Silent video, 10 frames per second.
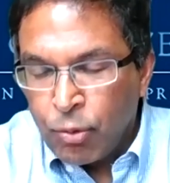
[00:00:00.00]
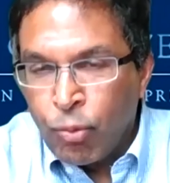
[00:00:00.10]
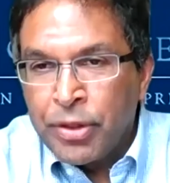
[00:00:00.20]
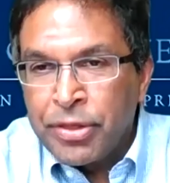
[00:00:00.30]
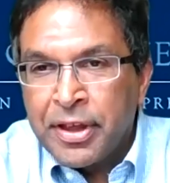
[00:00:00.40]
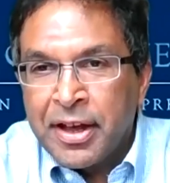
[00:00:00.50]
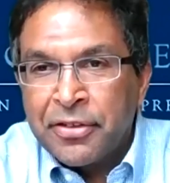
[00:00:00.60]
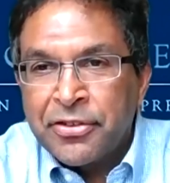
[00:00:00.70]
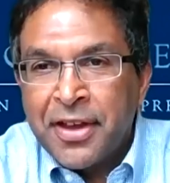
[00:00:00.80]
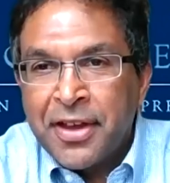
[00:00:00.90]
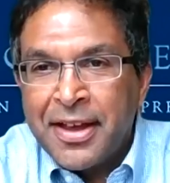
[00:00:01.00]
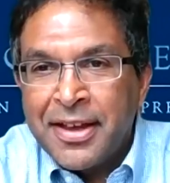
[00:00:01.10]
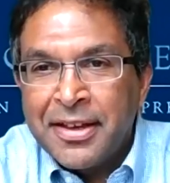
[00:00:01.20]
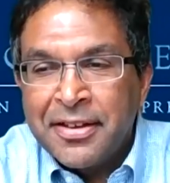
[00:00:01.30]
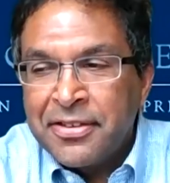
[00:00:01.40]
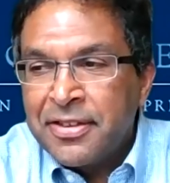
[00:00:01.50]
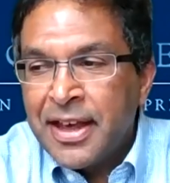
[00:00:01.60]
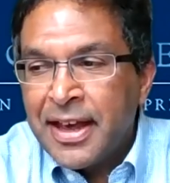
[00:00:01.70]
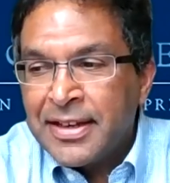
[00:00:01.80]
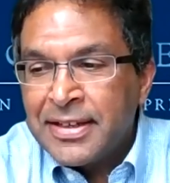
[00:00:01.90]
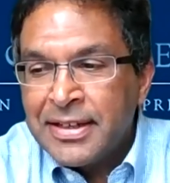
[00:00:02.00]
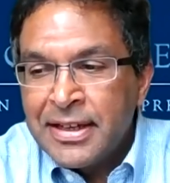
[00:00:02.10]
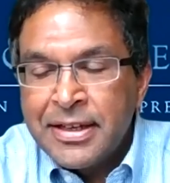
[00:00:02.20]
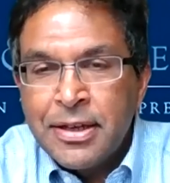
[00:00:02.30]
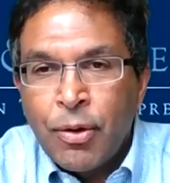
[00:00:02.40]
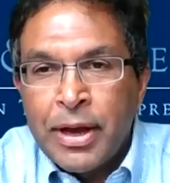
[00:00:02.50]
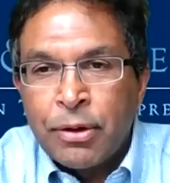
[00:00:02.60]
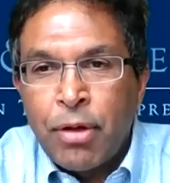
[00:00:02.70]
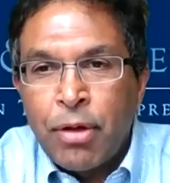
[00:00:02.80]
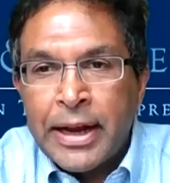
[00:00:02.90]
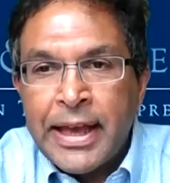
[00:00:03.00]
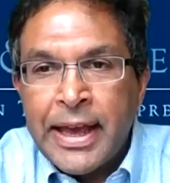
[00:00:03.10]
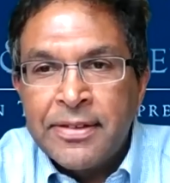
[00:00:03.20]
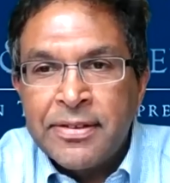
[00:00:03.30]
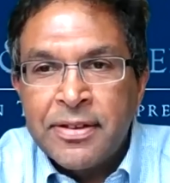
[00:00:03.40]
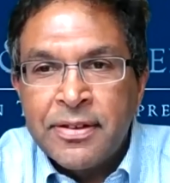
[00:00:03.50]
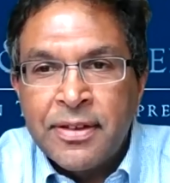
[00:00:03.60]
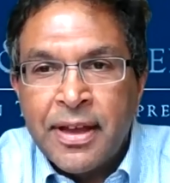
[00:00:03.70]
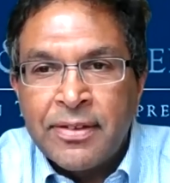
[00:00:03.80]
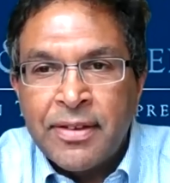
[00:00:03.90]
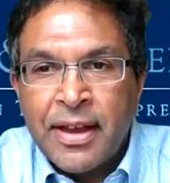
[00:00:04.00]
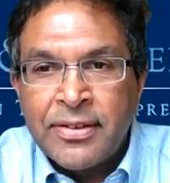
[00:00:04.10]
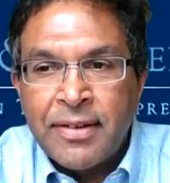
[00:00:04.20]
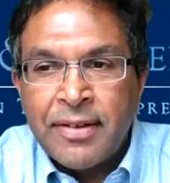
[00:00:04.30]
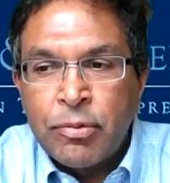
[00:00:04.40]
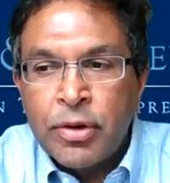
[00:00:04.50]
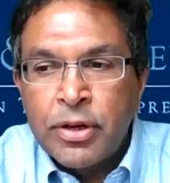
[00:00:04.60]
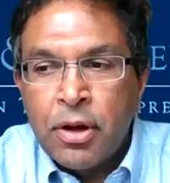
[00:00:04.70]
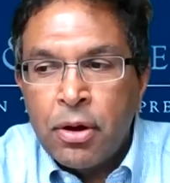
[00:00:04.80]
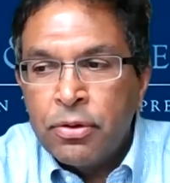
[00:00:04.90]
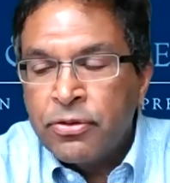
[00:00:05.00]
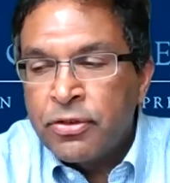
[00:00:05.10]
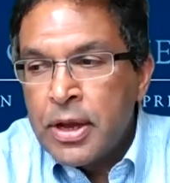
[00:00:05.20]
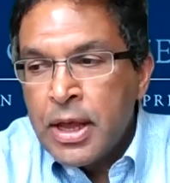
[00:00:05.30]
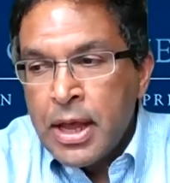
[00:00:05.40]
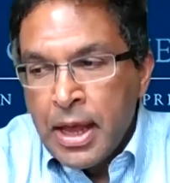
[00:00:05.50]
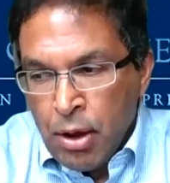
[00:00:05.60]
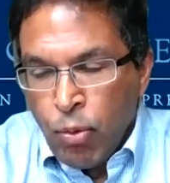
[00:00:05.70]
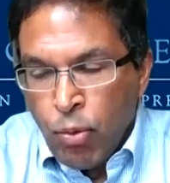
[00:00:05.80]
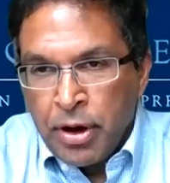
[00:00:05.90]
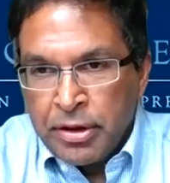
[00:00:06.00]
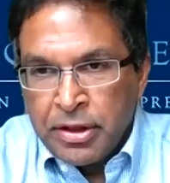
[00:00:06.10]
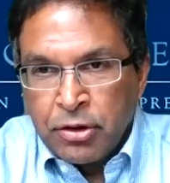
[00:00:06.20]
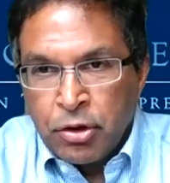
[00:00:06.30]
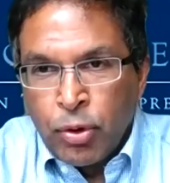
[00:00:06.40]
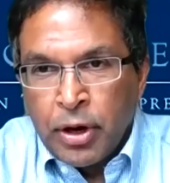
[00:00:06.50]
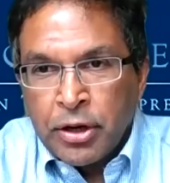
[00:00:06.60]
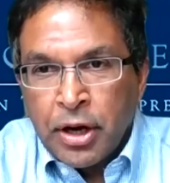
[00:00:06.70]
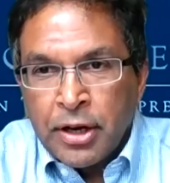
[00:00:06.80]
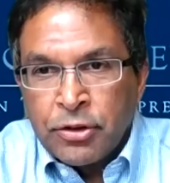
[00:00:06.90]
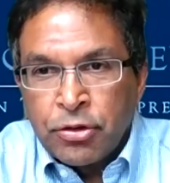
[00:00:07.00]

One thing I'll say is that, you know, in a lot of cases, as everyone knows, where a